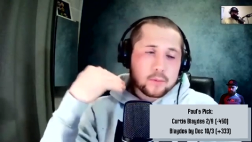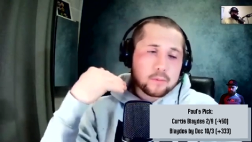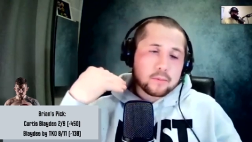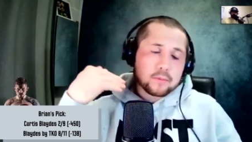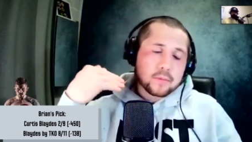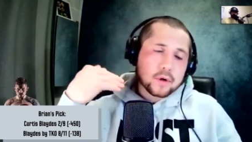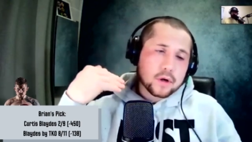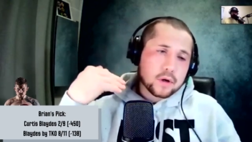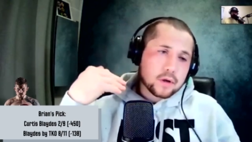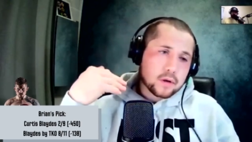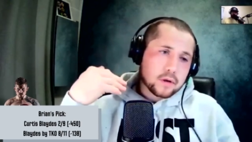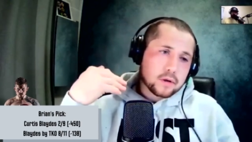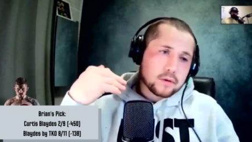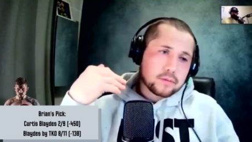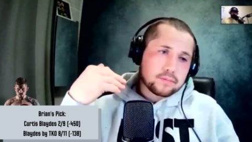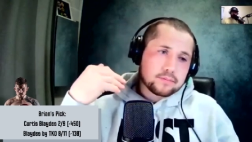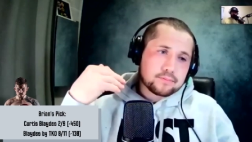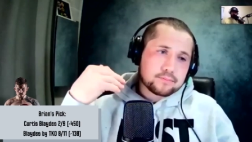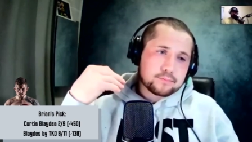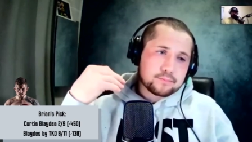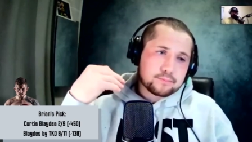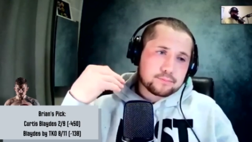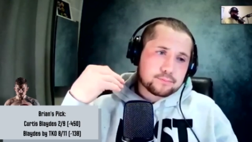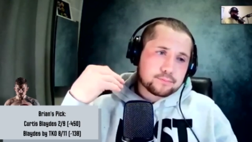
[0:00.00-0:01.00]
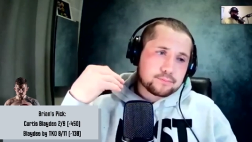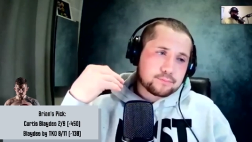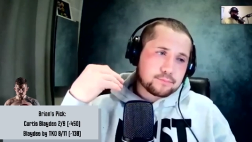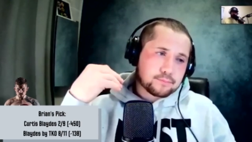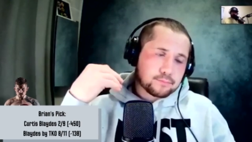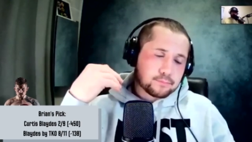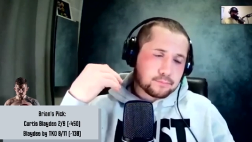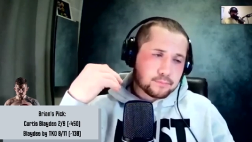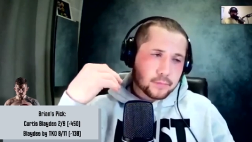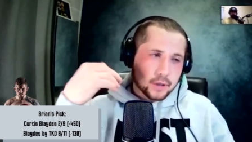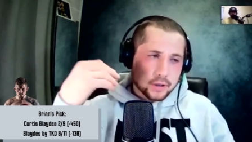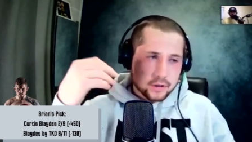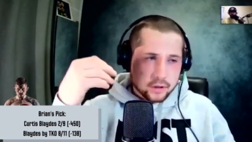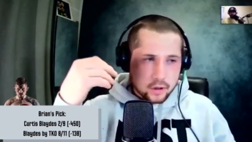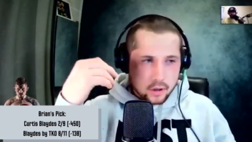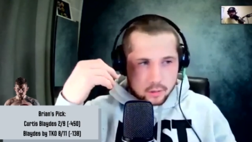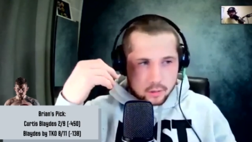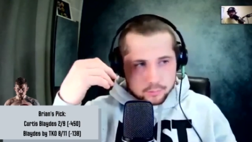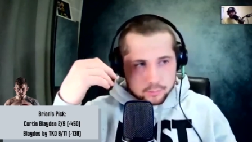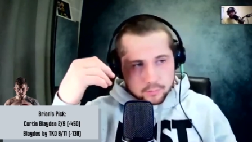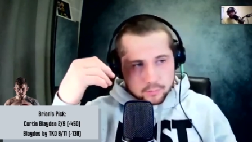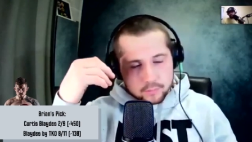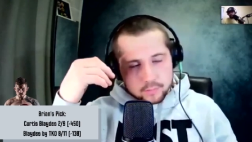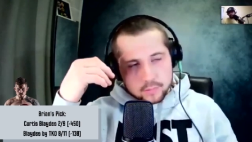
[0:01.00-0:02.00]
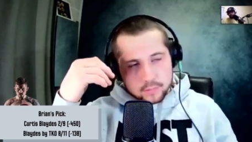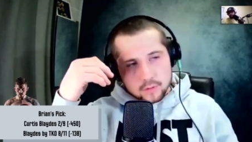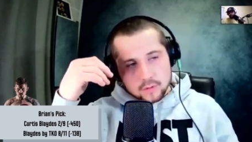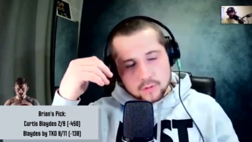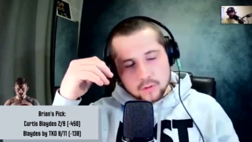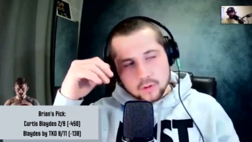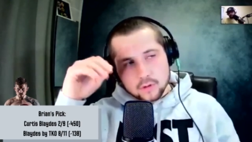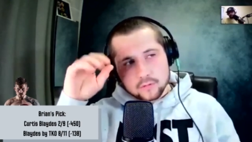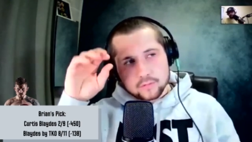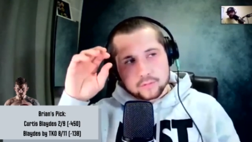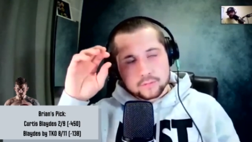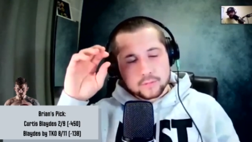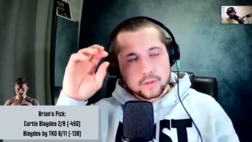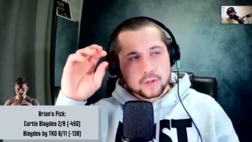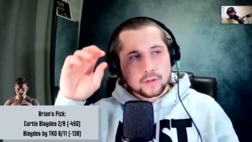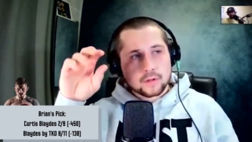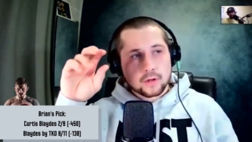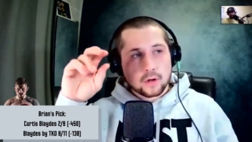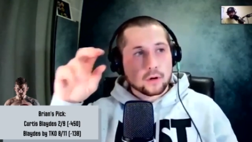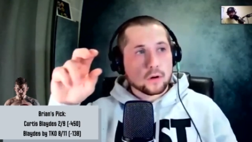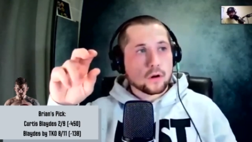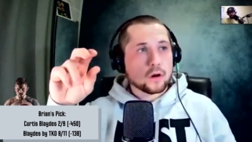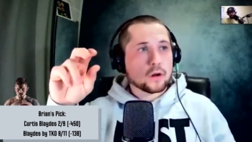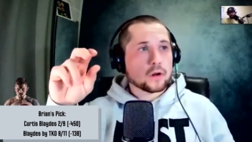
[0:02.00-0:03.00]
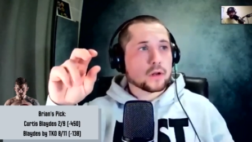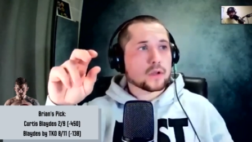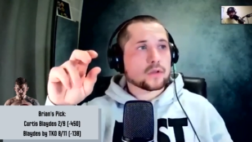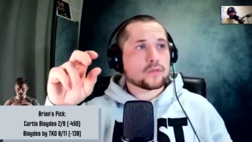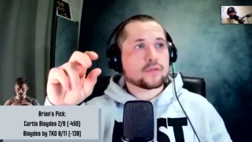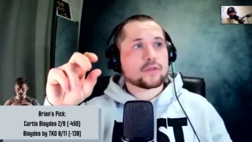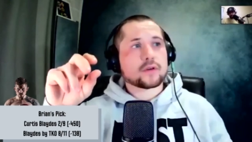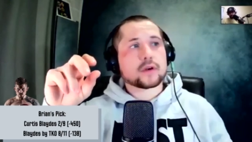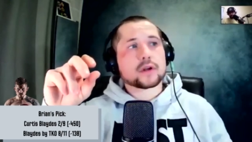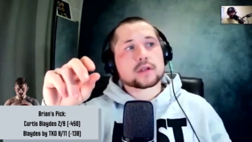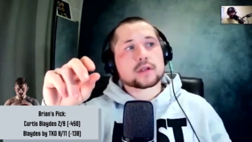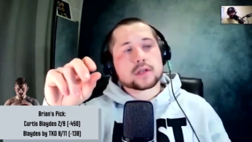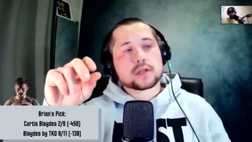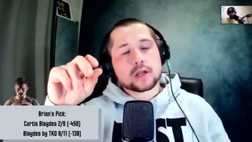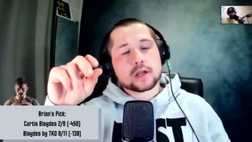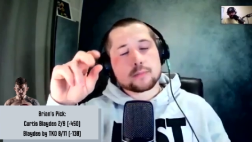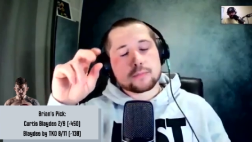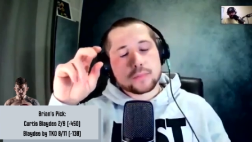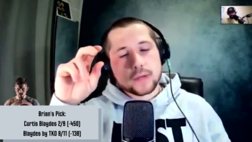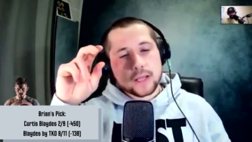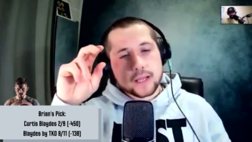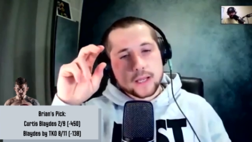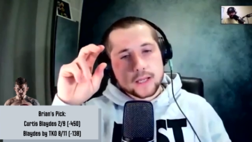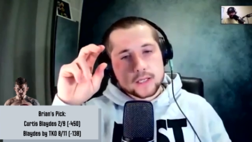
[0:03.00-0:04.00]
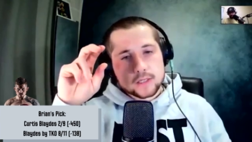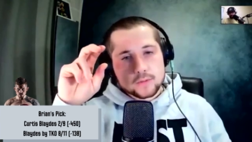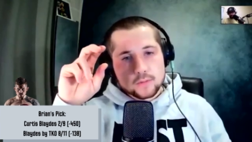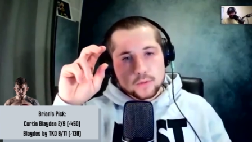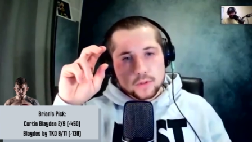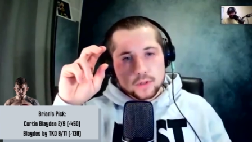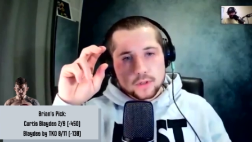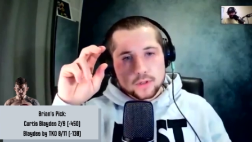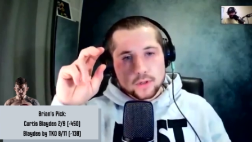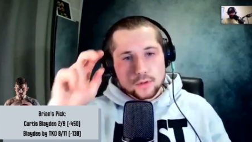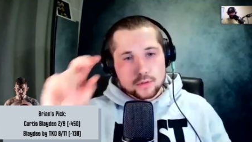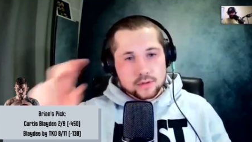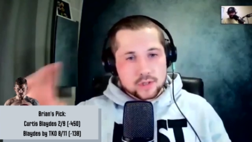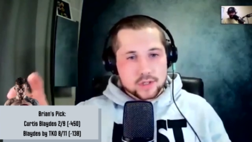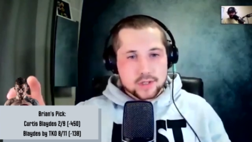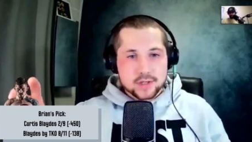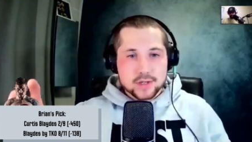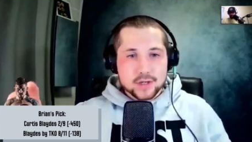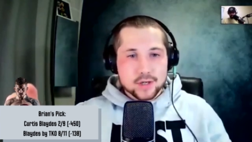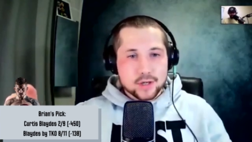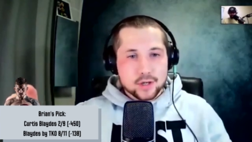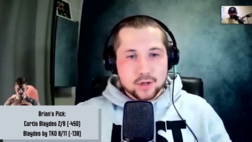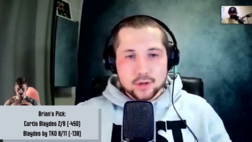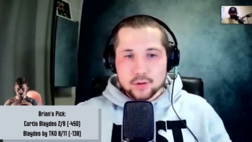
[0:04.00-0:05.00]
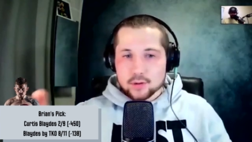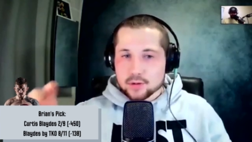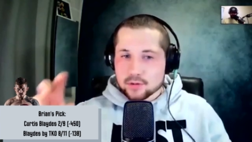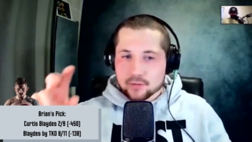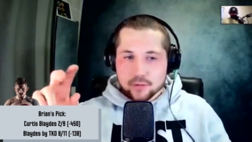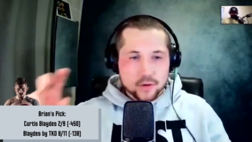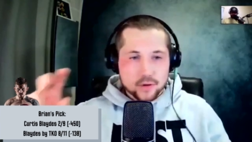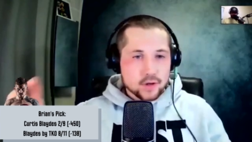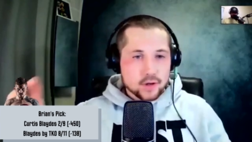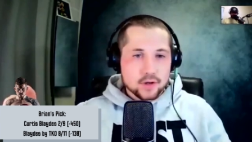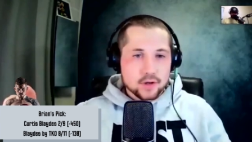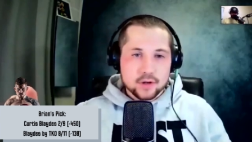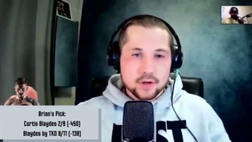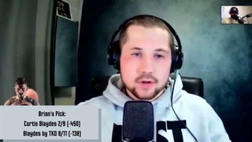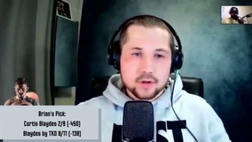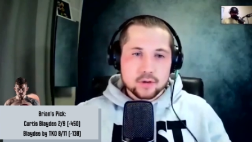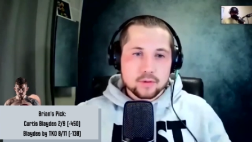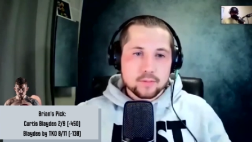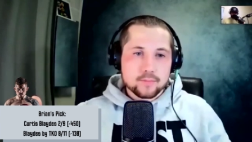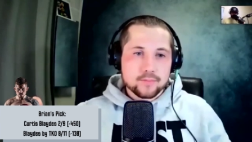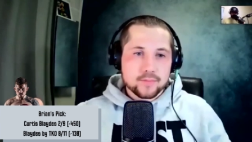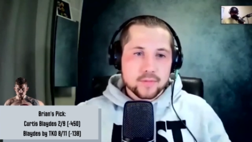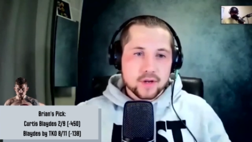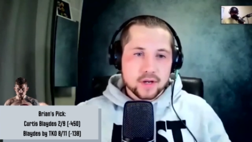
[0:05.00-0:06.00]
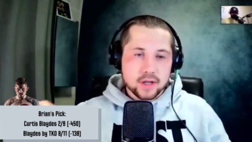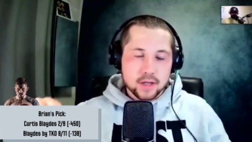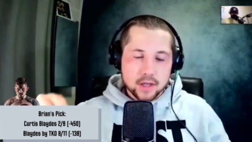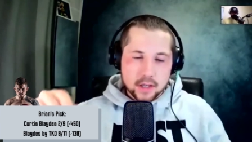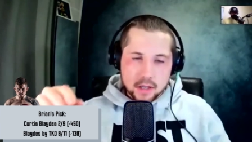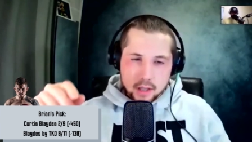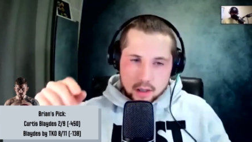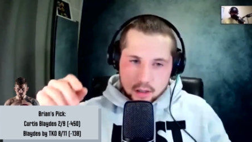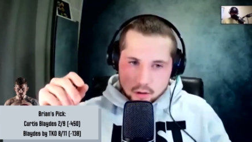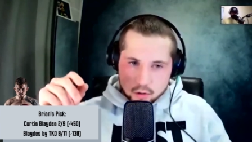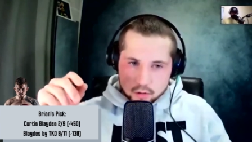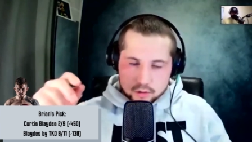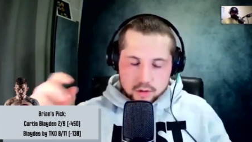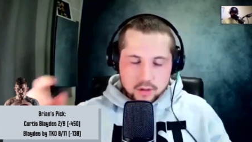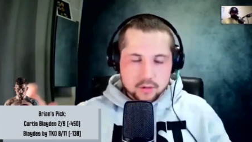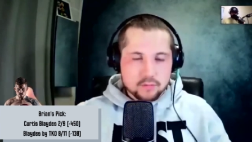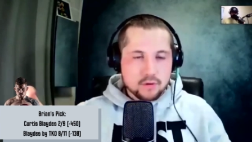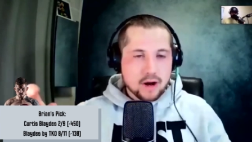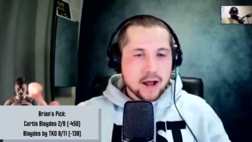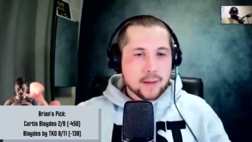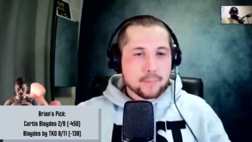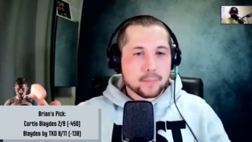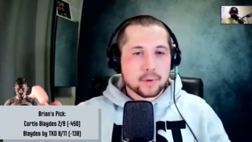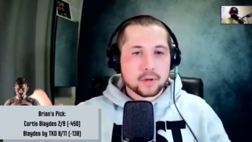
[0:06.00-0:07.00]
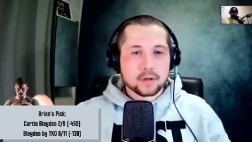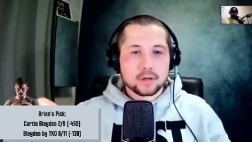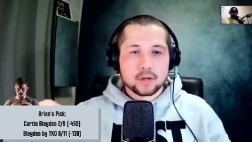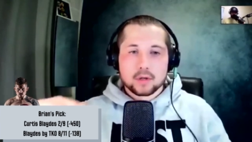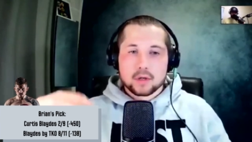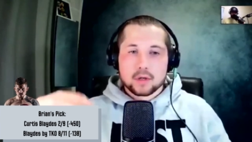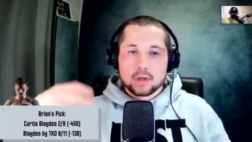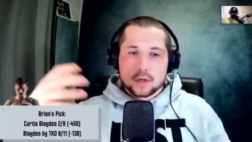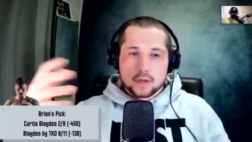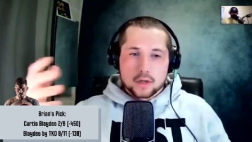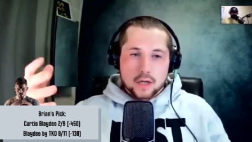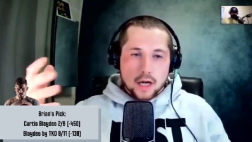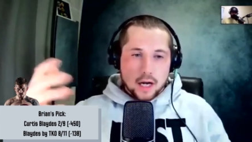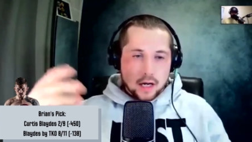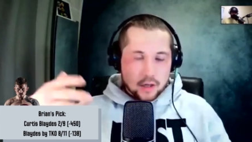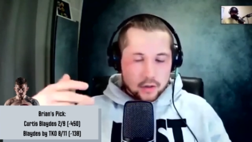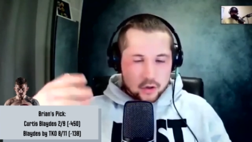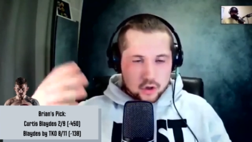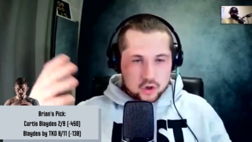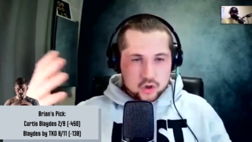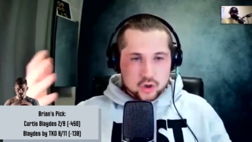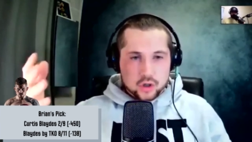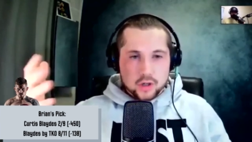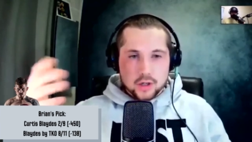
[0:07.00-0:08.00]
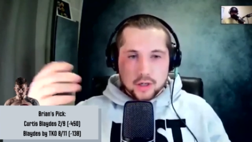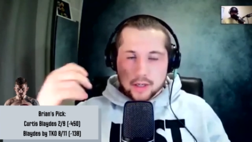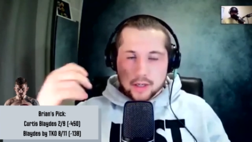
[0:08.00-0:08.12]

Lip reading: My thought on this fight is I think Blaydes will use his IQ, his fight IQ. I think he'll look to grapple and strike.